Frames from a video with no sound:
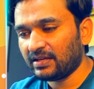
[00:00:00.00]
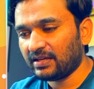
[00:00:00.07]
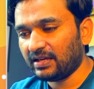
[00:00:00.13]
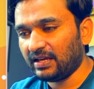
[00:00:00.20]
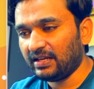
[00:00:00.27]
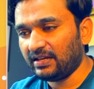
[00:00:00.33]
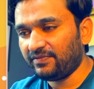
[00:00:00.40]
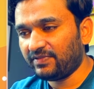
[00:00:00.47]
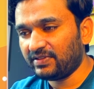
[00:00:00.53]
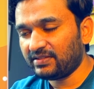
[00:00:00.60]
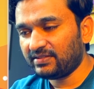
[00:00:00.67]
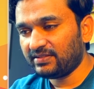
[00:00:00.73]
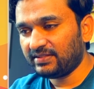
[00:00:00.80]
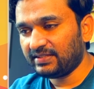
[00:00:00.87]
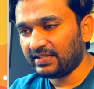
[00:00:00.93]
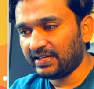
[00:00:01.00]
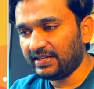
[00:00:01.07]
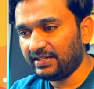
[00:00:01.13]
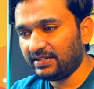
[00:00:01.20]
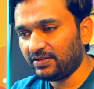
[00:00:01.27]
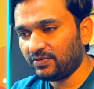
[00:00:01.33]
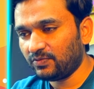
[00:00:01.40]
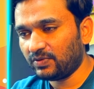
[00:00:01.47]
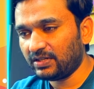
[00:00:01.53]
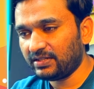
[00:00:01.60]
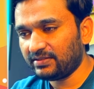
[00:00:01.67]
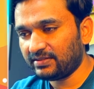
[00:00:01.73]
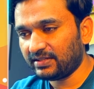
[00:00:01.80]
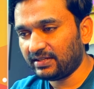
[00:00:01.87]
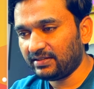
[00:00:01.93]
And it first said what it
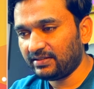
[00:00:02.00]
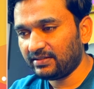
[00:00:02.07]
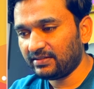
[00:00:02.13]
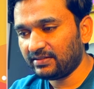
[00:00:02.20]
said.